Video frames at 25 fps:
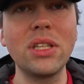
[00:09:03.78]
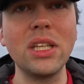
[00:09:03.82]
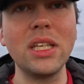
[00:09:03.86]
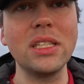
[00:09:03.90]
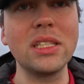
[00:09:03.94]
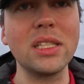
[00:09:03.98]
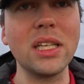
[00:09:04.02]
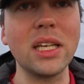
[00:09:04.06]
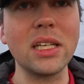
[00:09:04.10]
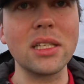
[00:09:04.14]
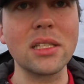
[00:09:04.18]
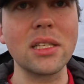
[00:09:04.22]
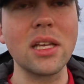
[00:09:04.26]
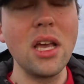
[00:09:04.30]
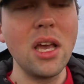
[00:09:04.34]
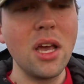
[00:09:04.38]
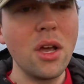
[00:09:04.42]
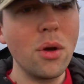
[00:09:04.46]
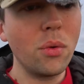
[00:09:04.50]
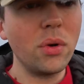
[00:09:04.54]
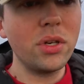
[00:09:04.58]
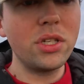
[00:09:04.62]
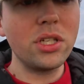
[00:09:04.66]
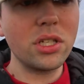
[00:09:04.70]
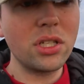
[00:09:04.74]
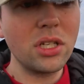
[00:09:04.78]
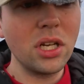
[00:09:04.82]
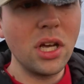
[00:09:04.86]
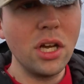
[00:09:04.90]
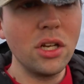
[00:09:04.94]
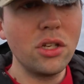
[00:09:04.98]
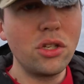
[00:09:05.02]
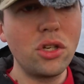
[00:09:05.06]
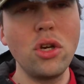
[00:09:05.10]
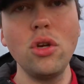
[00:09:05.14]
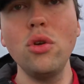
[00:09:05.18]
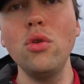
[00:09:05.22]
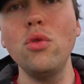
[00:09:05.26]
these things. We just
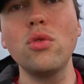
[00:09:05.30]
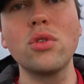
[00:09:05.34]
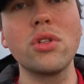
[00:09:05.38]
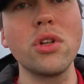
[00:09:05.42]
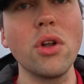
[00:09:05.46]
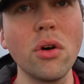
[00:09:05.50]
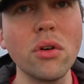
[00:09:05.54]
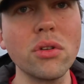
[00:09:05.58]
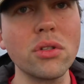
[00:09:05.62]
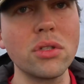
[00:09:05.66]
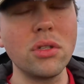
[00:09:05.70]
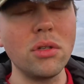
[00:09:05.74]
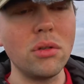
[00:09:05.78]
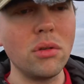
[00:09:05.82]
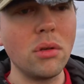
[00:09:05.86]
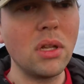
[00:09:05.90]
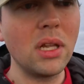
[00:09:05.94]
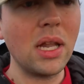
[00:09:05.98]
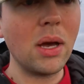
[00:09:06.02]
choose not to.